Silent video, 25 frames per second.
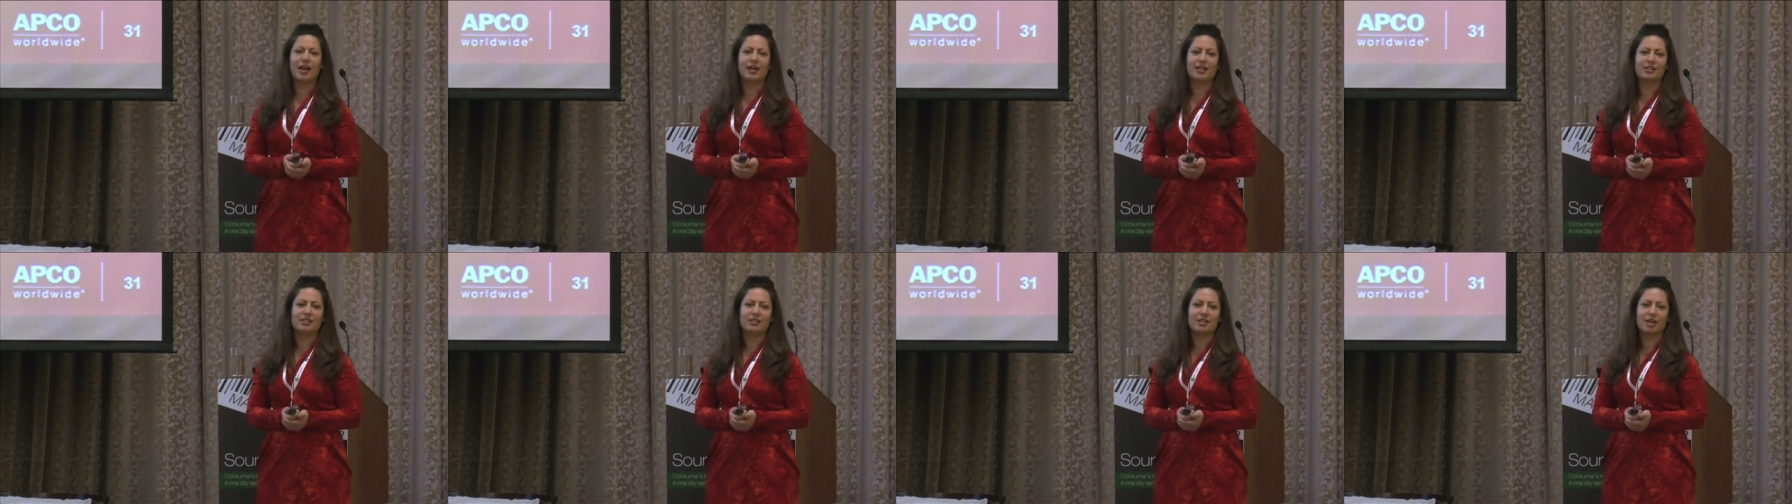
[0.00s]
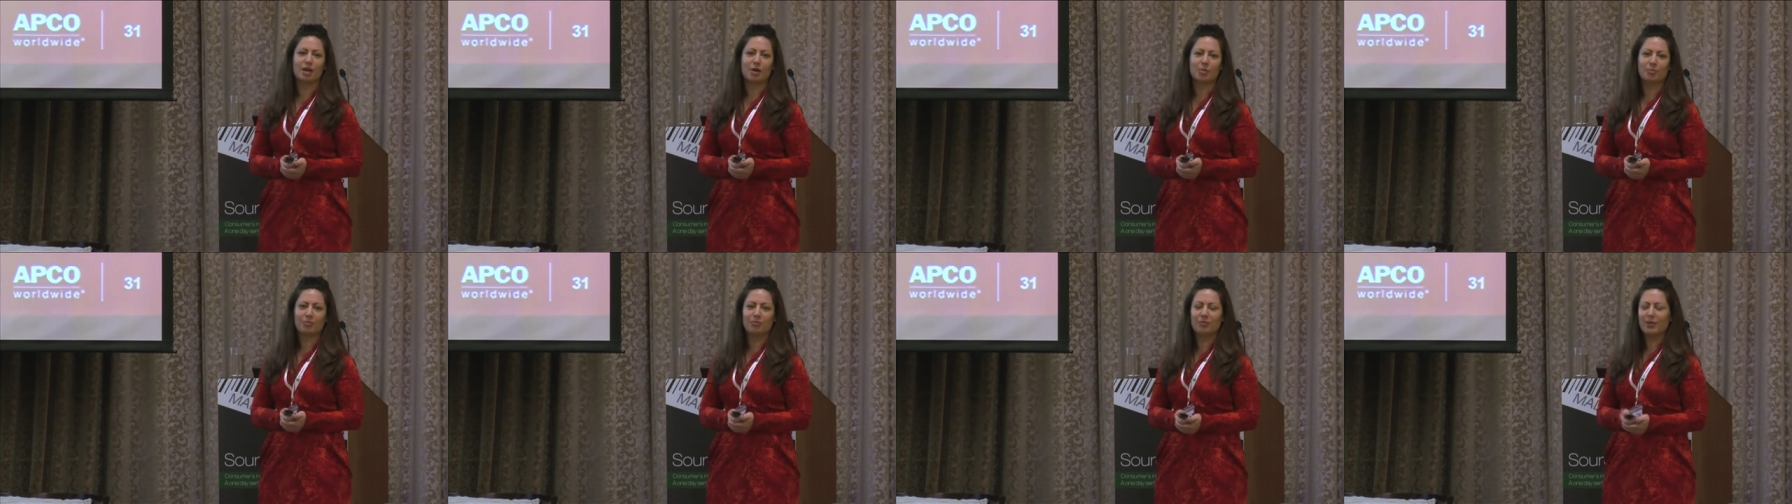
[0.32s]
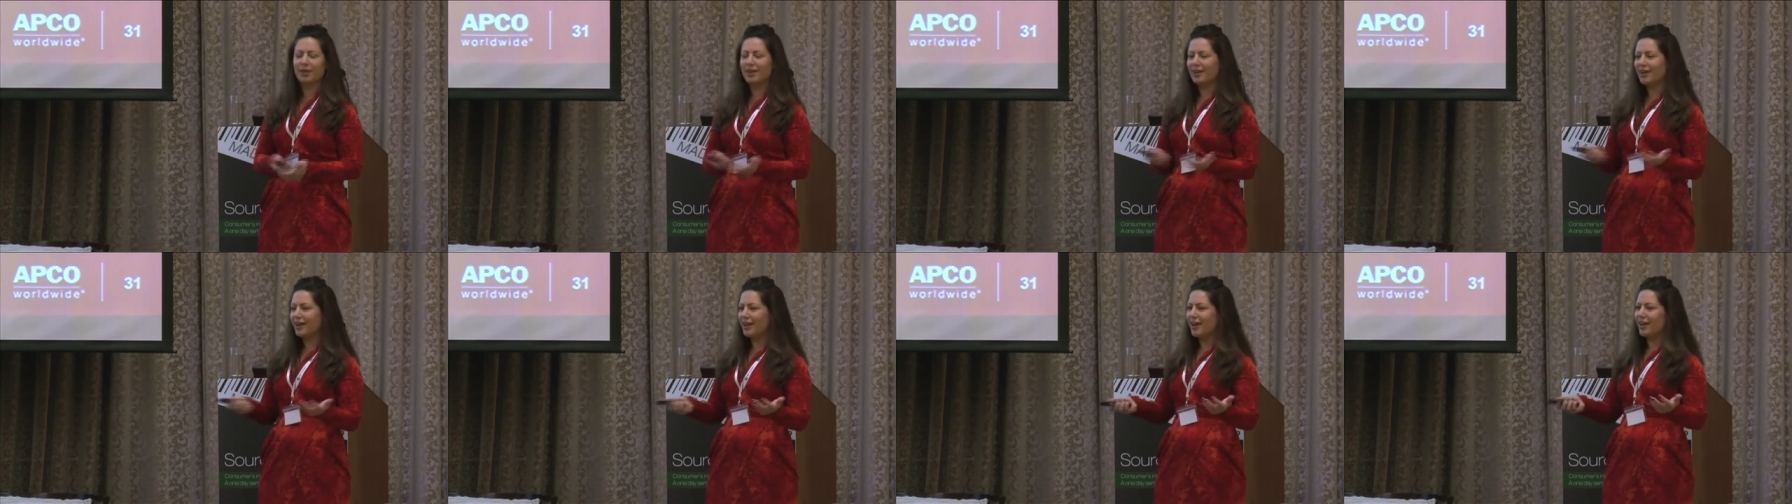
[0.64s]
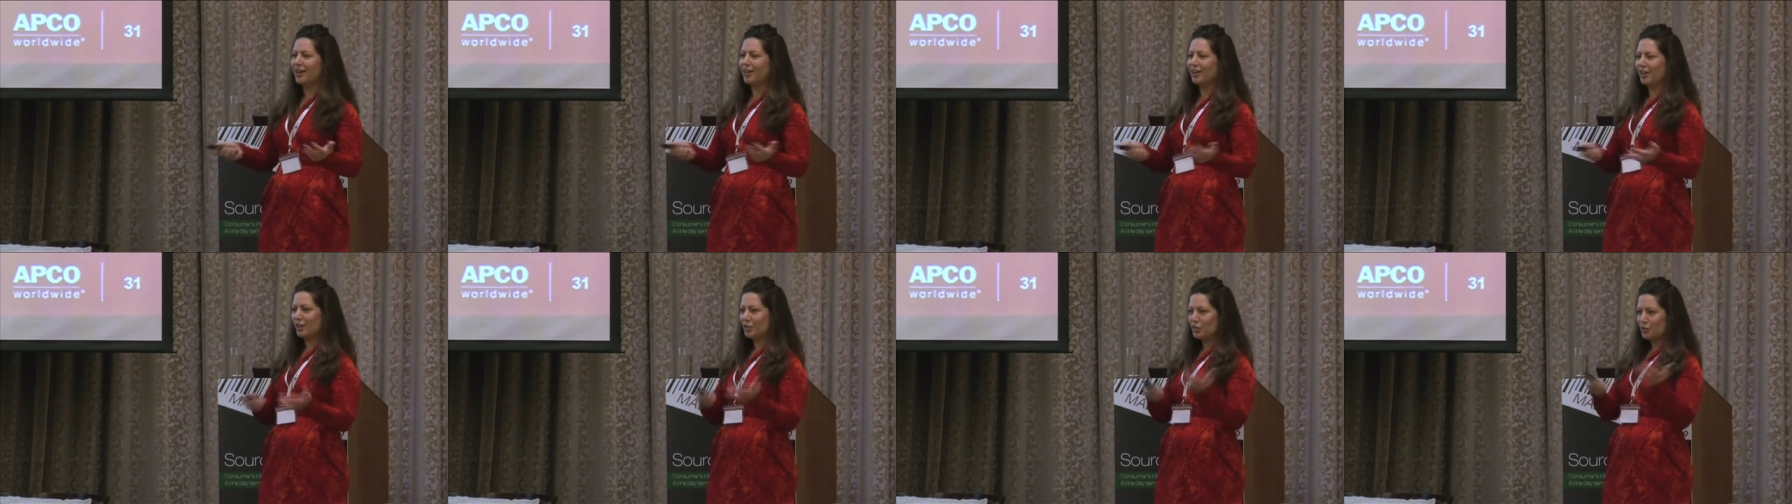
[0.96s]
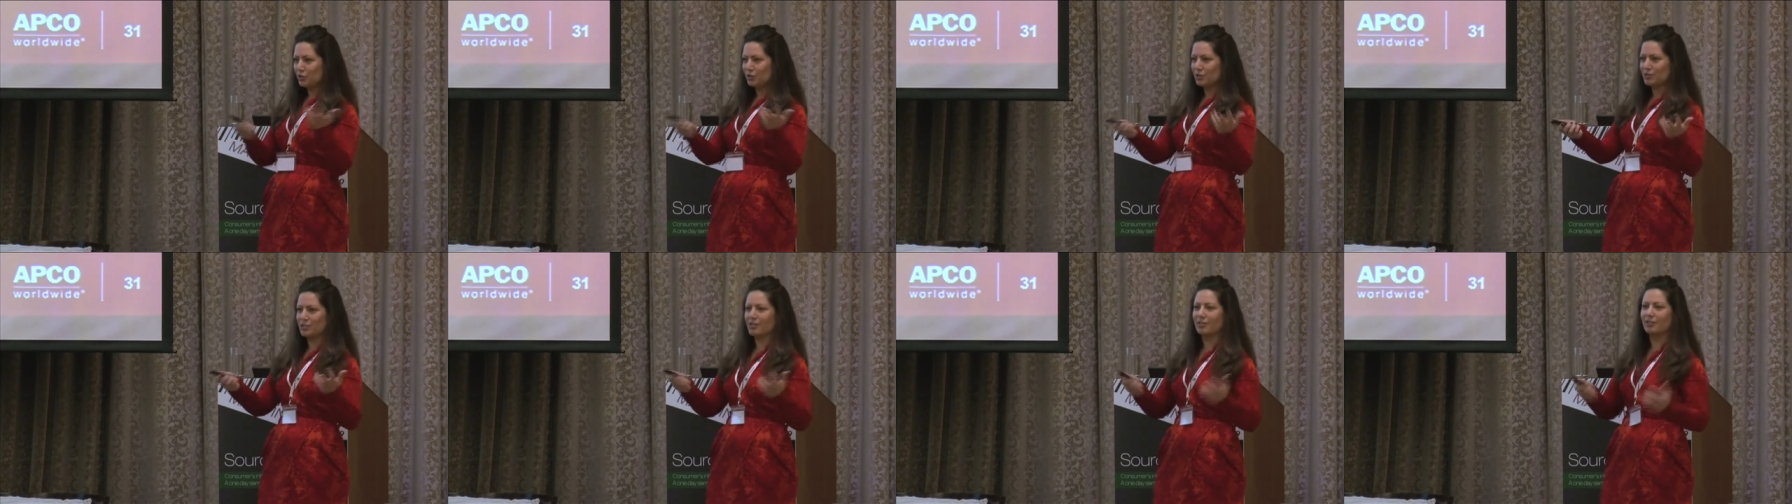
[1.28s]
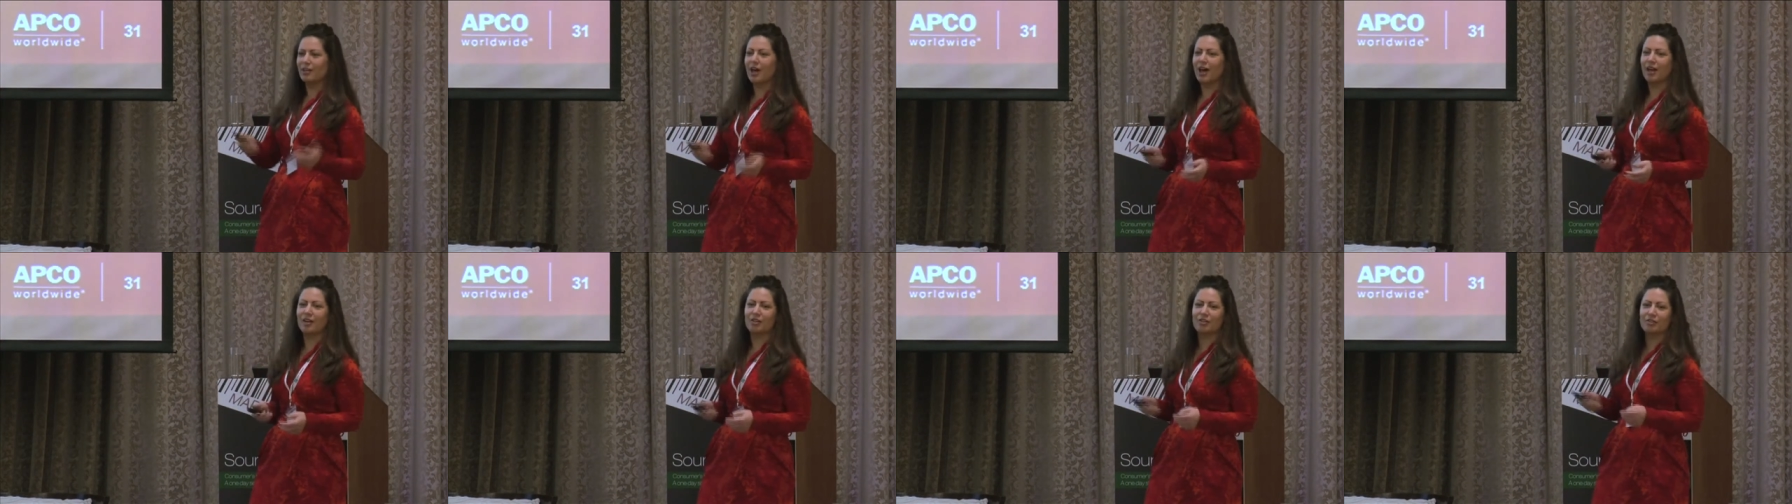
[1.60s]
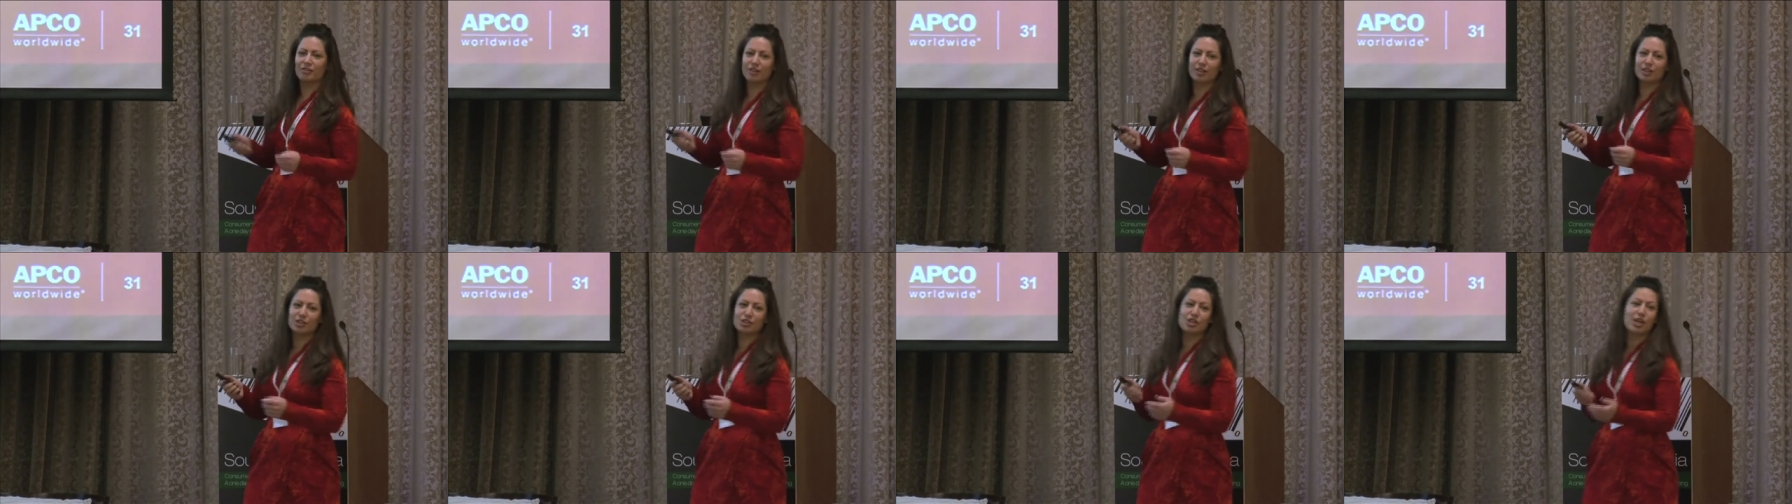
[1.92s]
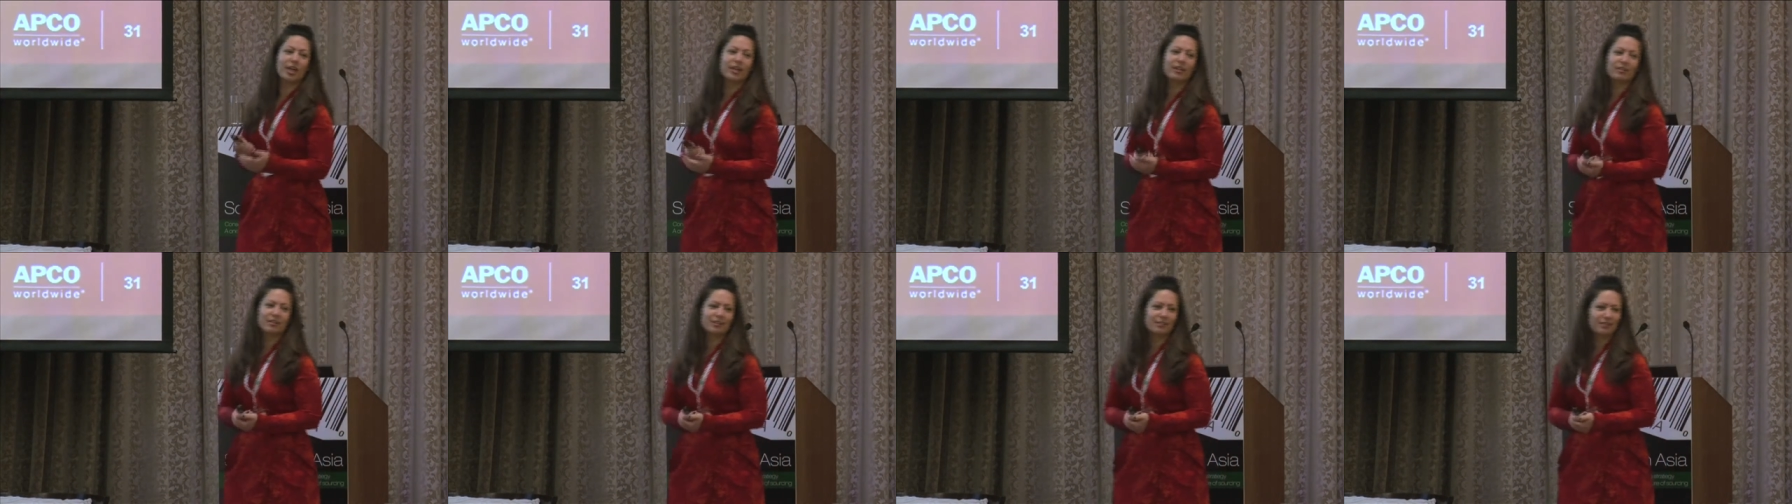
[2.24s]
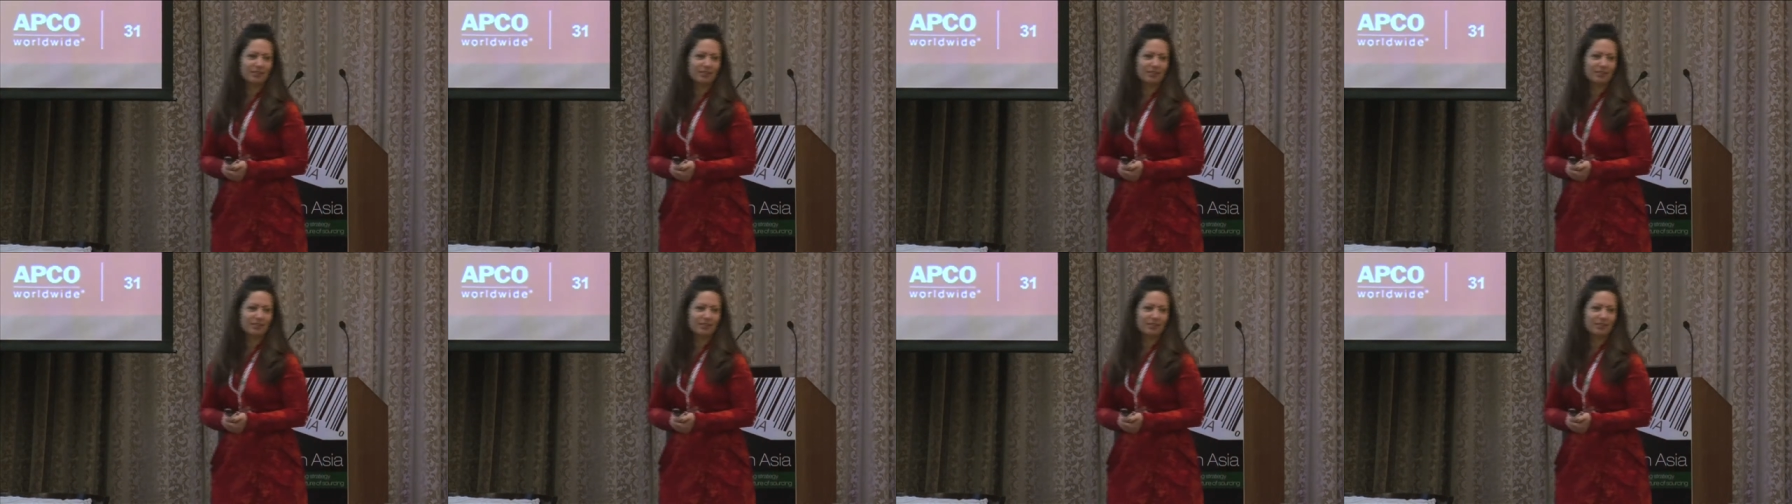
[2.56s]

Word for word: And um, I, I, know there's a lot of uh, China